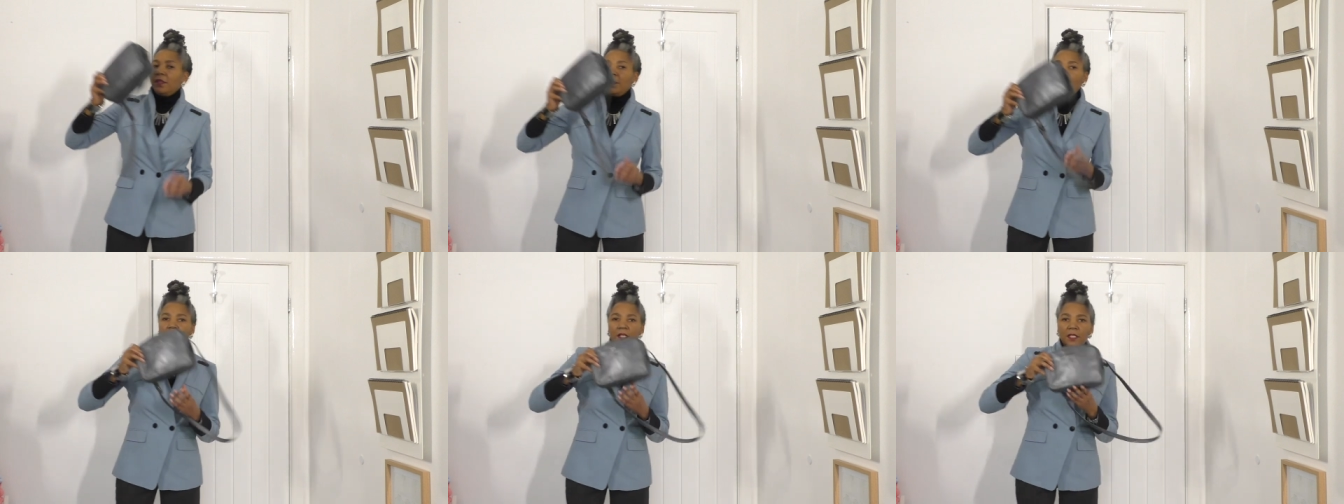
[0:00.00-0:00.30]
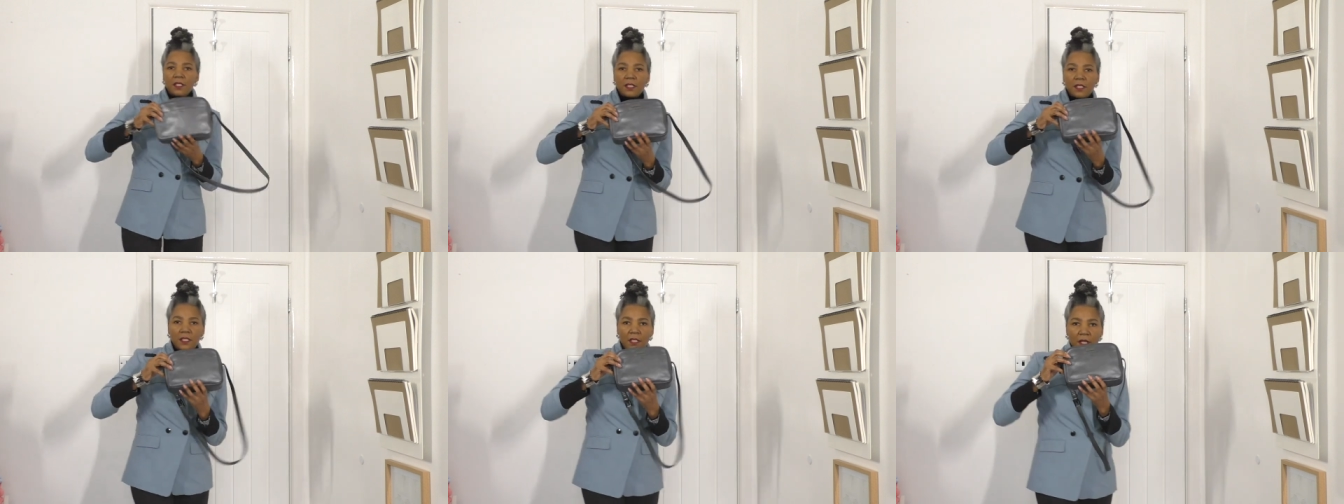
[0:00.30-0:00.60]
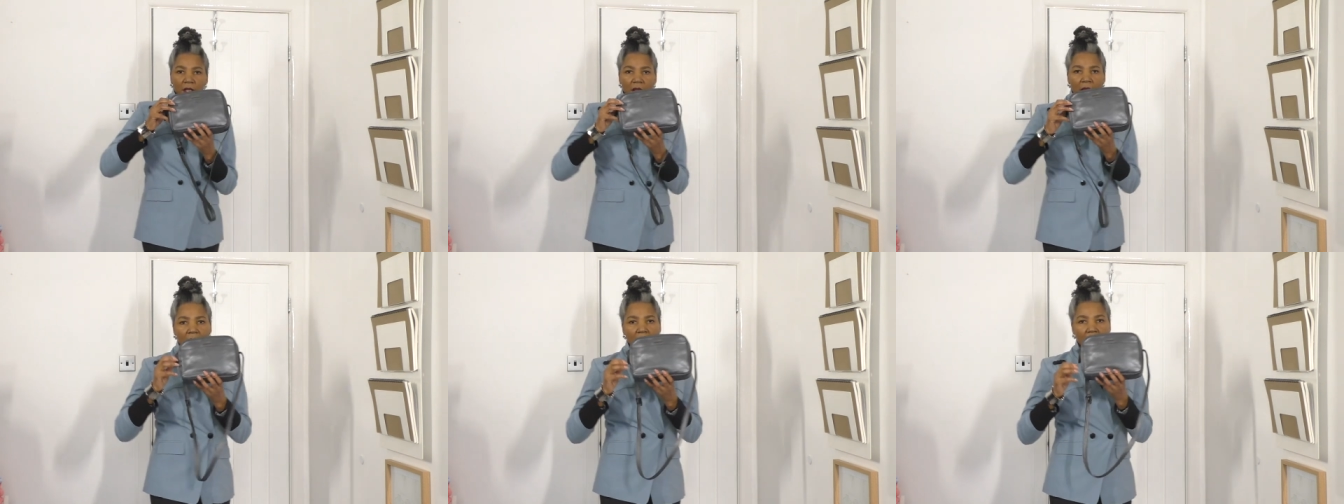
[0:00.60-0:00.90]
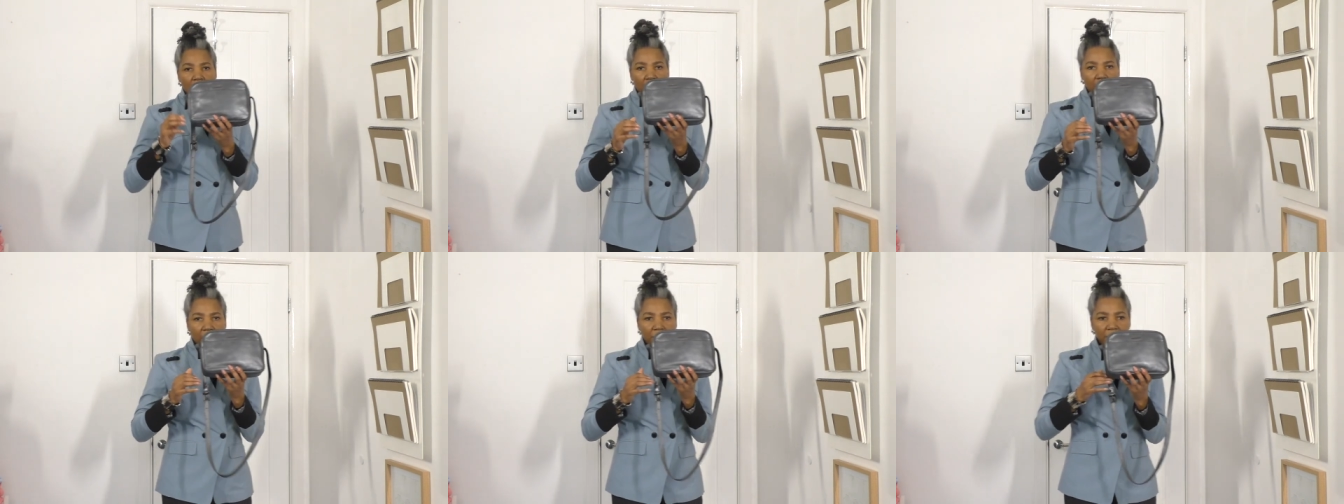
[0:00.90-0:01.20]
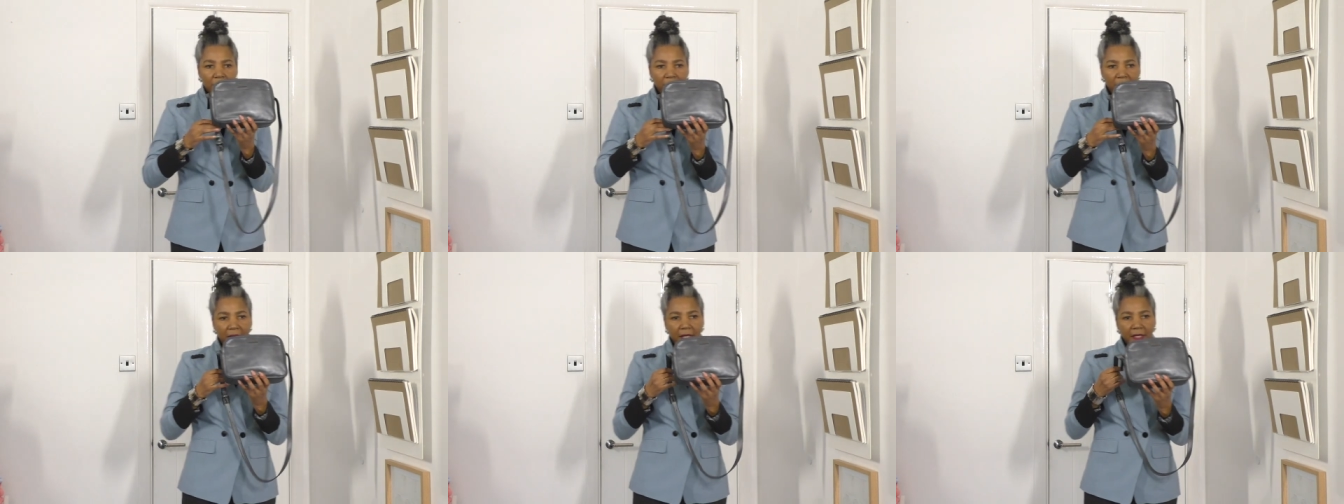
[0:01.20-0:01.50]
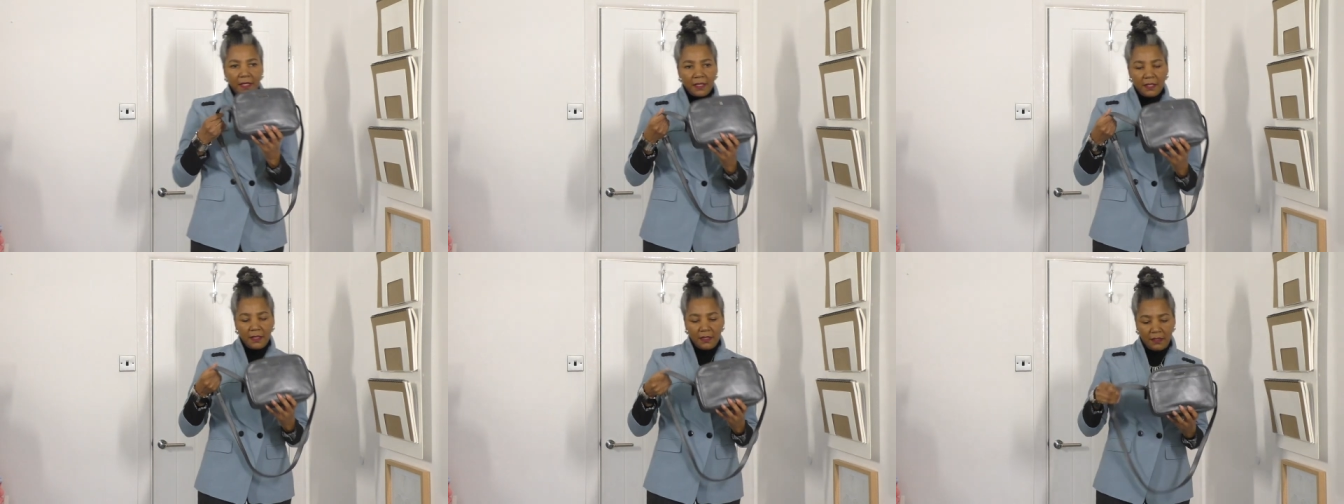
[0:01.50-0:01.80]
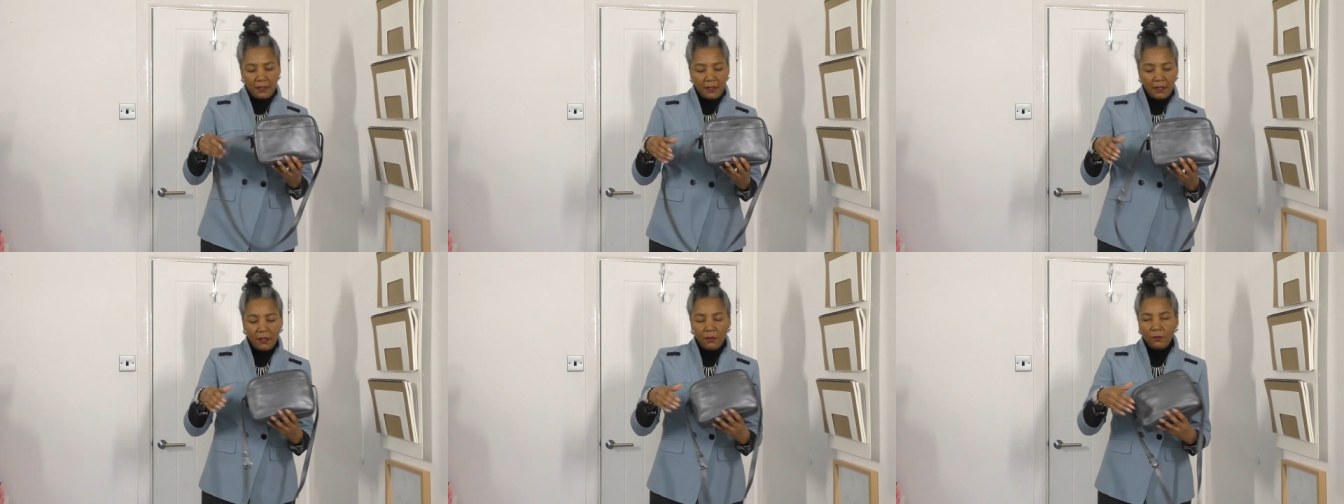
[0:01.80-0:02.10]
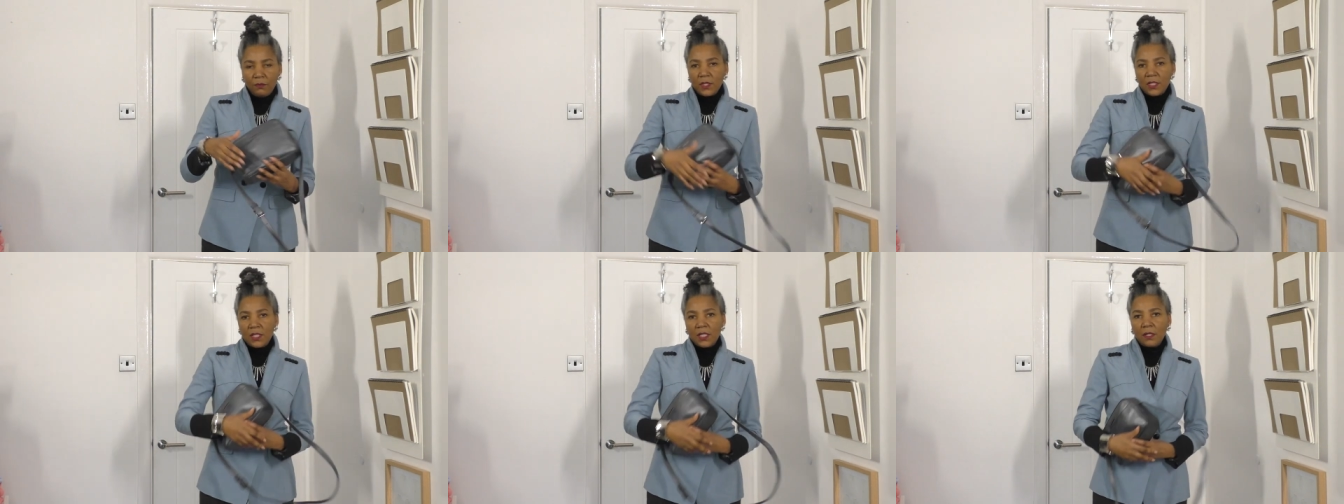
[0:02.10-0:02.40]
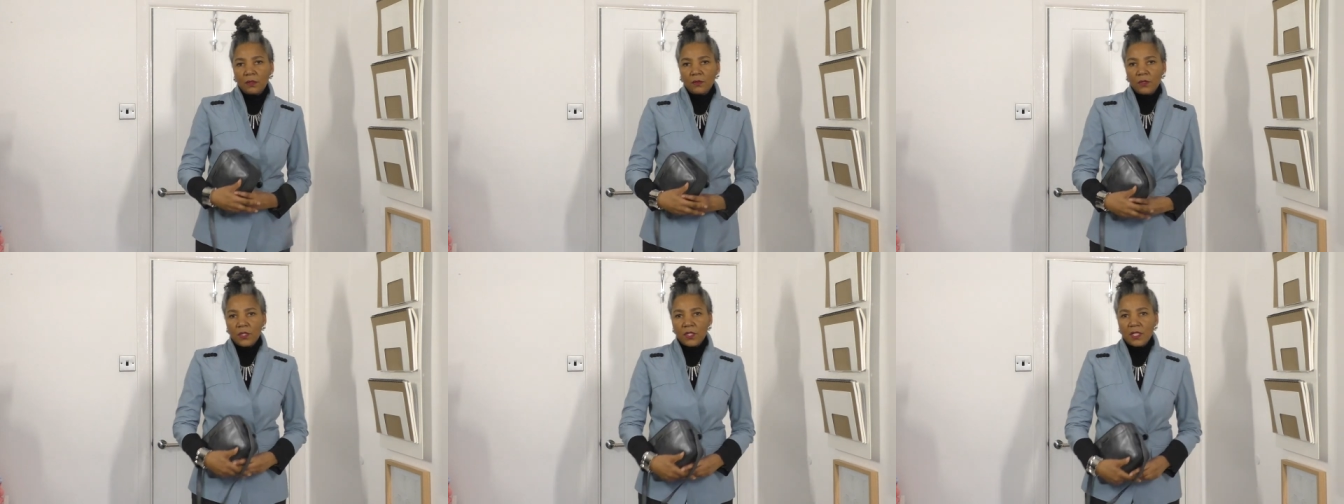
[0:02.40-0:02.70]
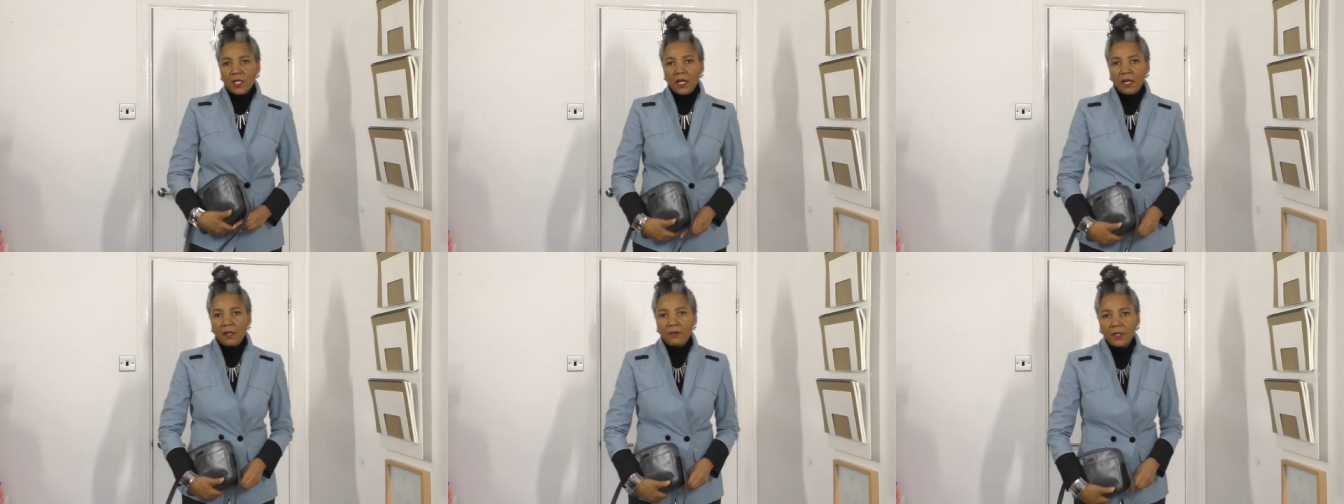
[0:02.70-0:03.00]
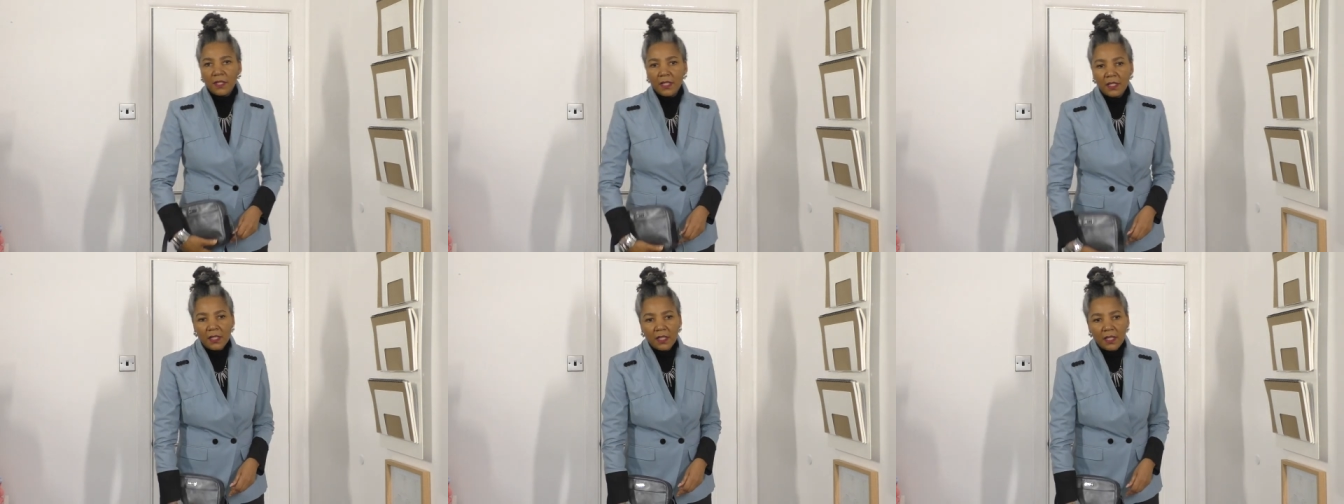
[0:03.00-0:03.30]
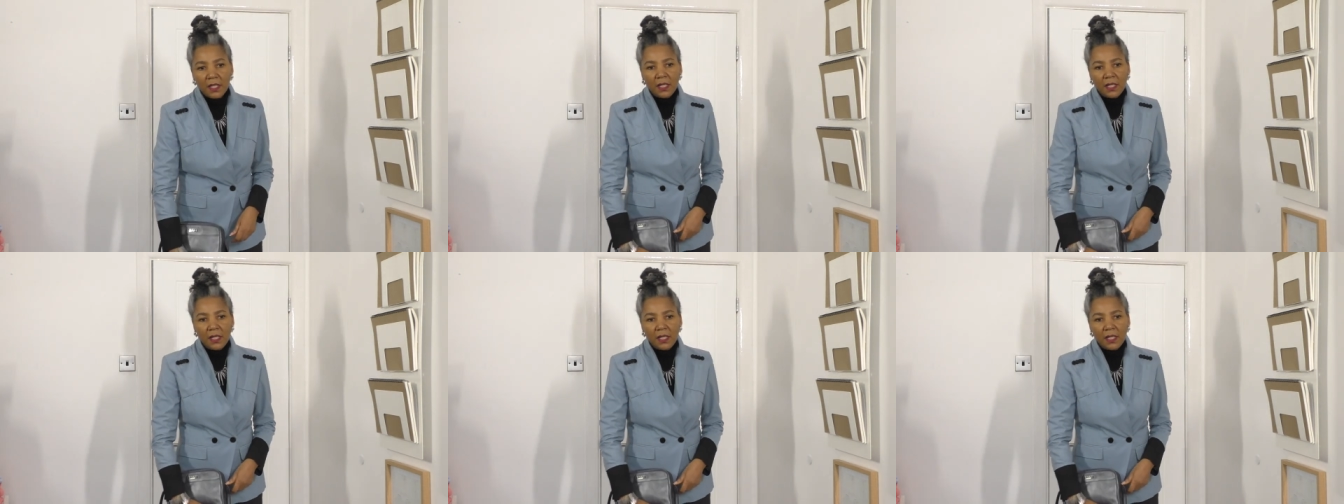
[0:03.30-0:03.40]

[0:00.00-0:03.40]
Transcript: this handbag, which I'll just carry